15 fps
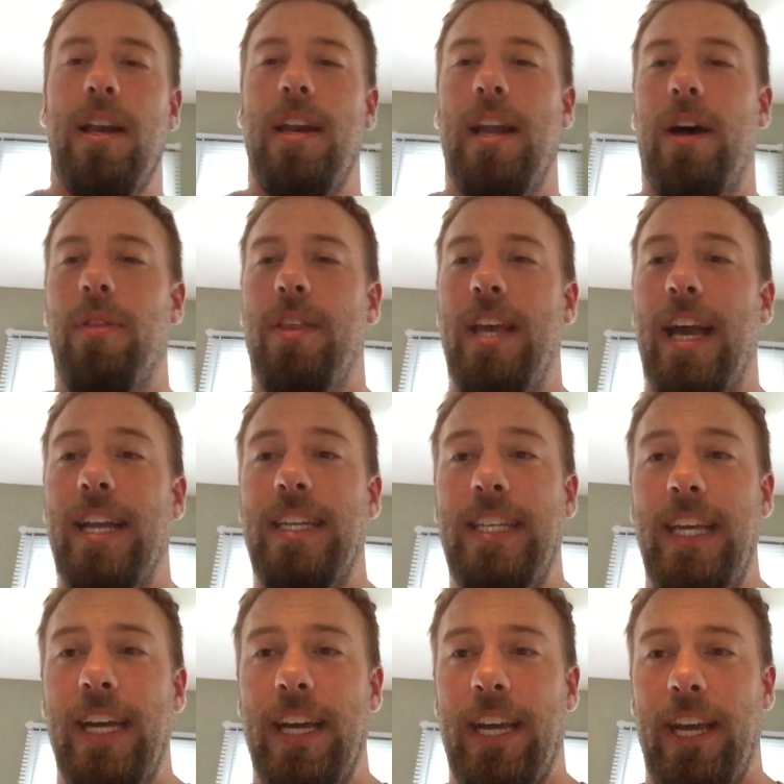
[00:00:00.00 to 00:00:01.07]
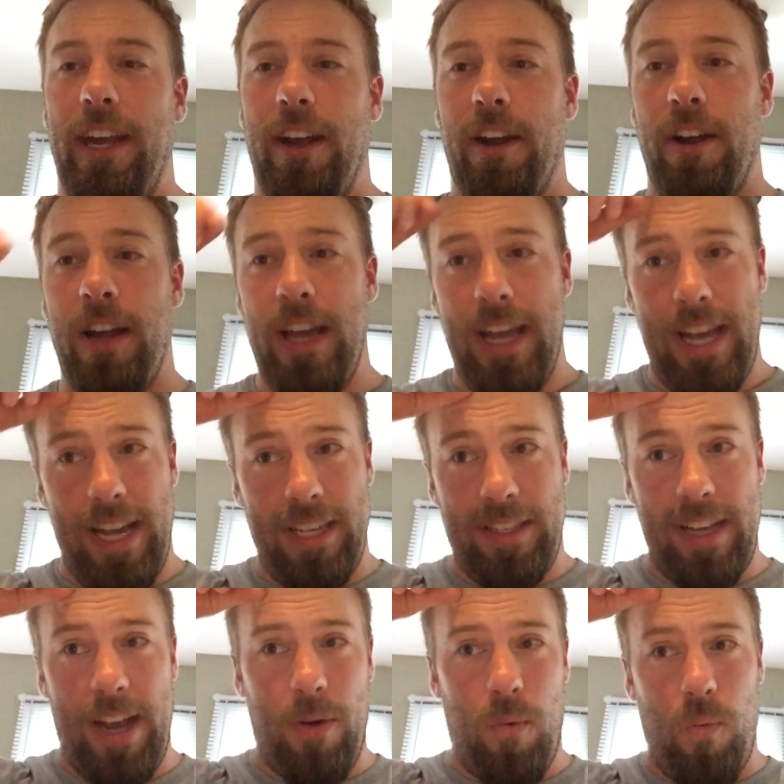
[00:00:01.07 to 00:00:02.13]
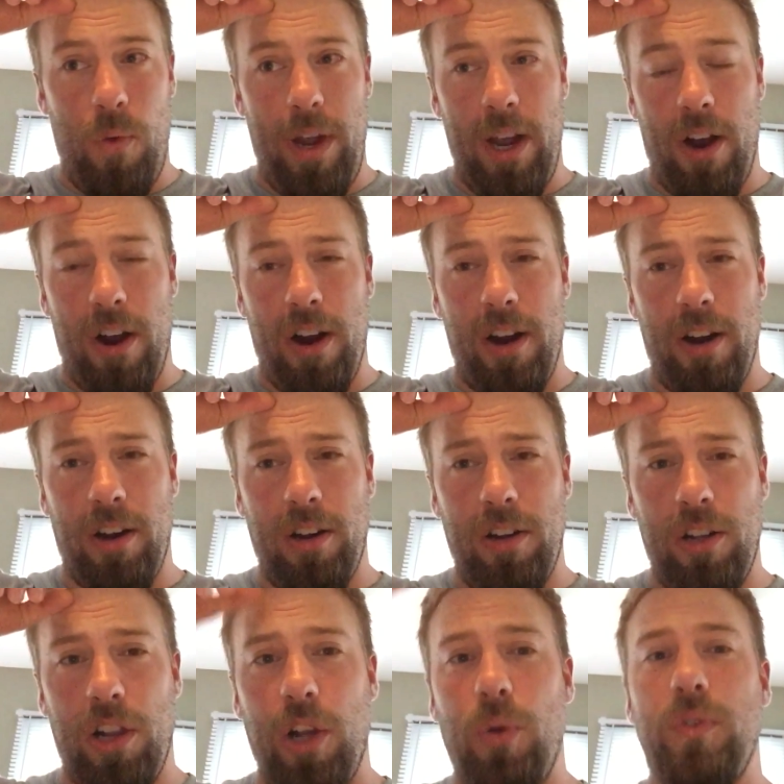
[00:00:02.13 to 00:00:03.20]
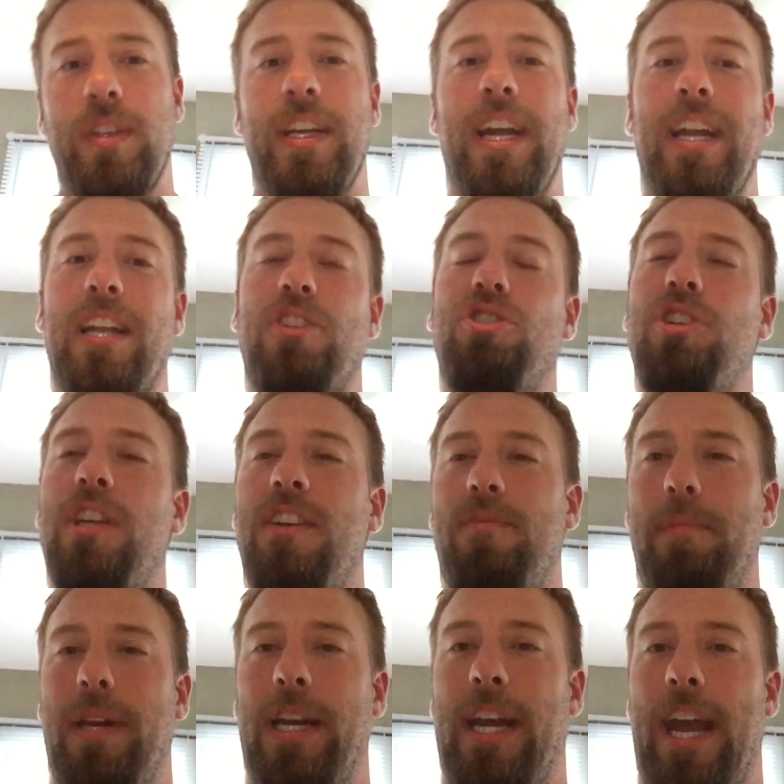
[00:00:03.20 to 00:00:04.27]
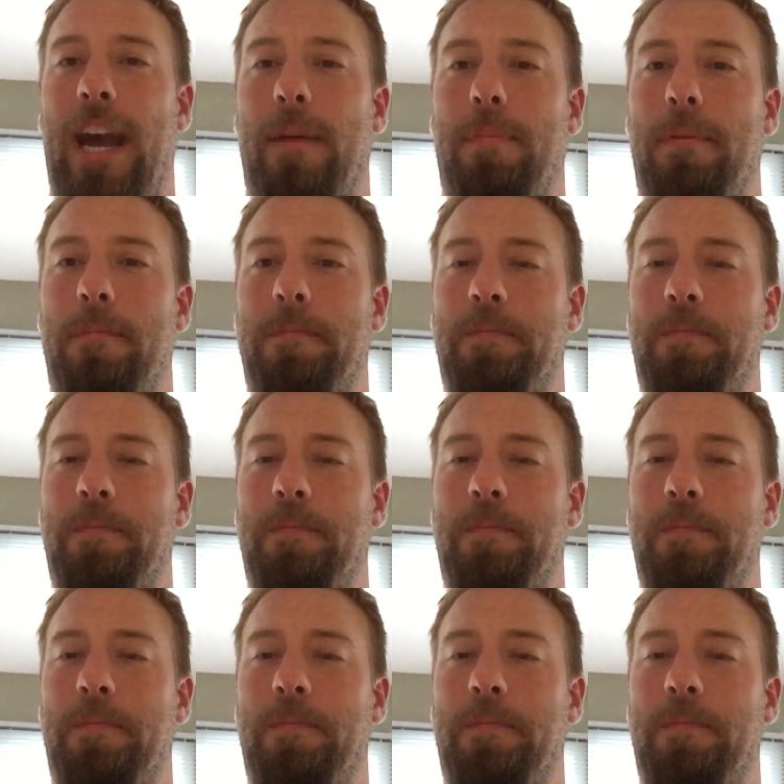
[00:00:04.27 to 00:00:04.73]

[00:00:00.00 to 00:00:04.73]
Now, the idea here is that we are closing an achievement gap.